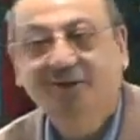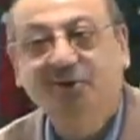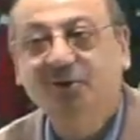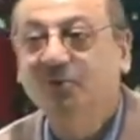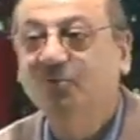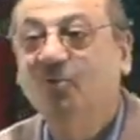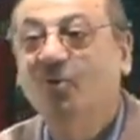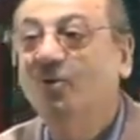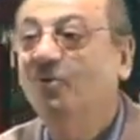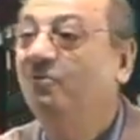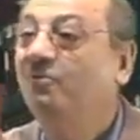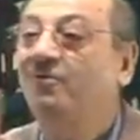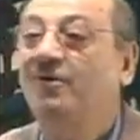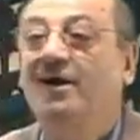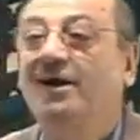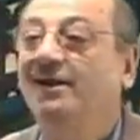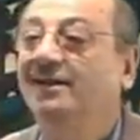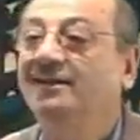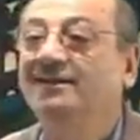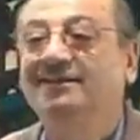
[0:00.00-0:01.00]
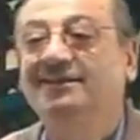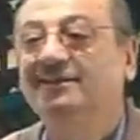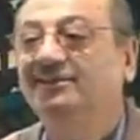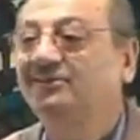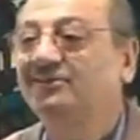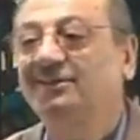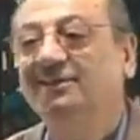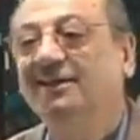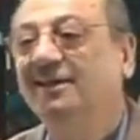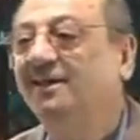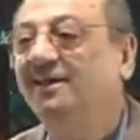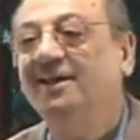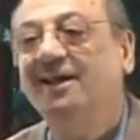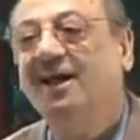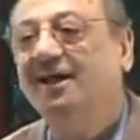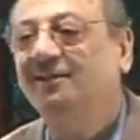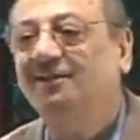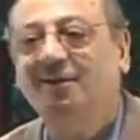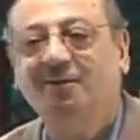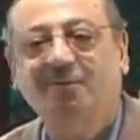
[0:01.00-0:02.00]
You won't find this in any
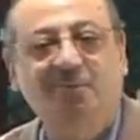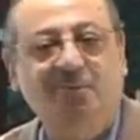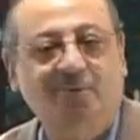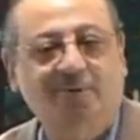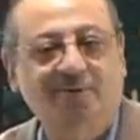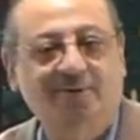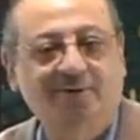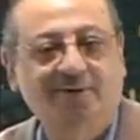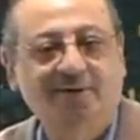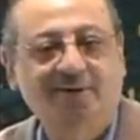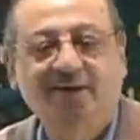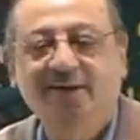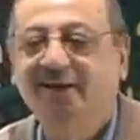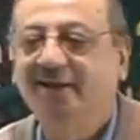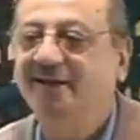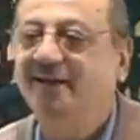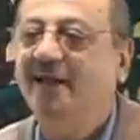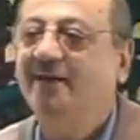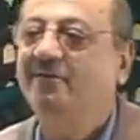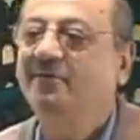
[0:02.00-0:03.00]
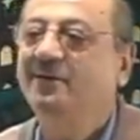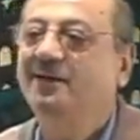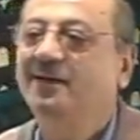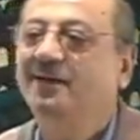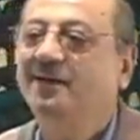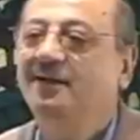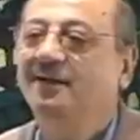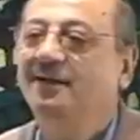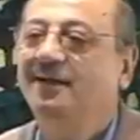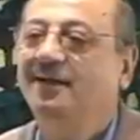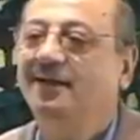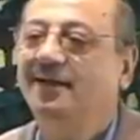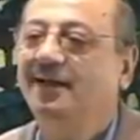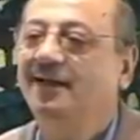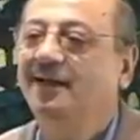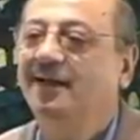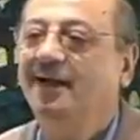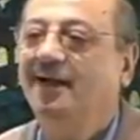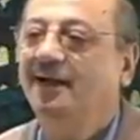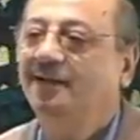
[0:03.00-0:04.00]
other book. In every
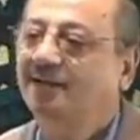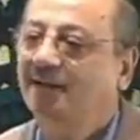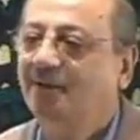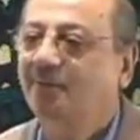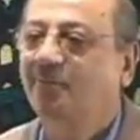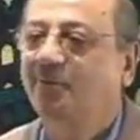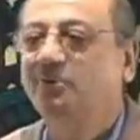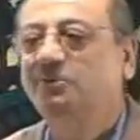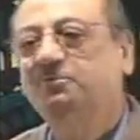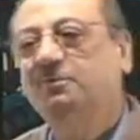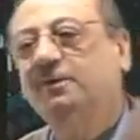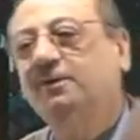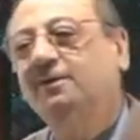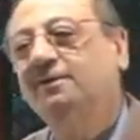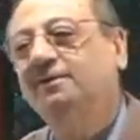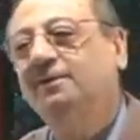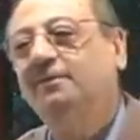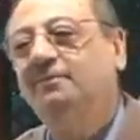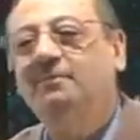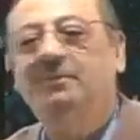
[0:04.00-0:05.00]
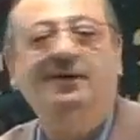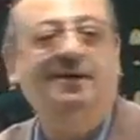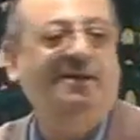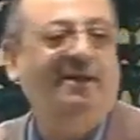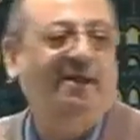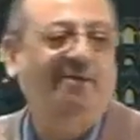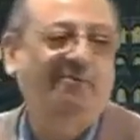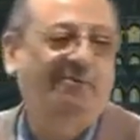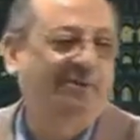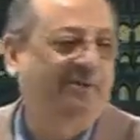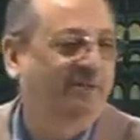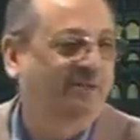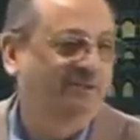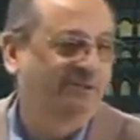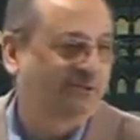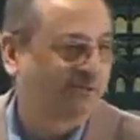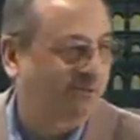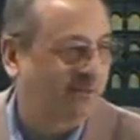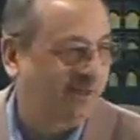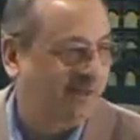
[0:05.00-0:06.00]
other books, brother, they bring everything
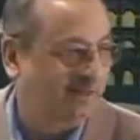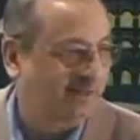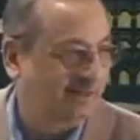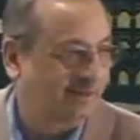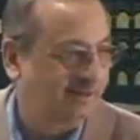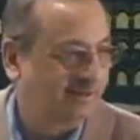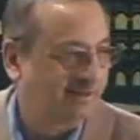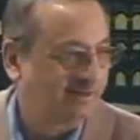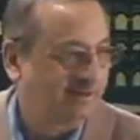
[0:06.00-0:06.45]
together.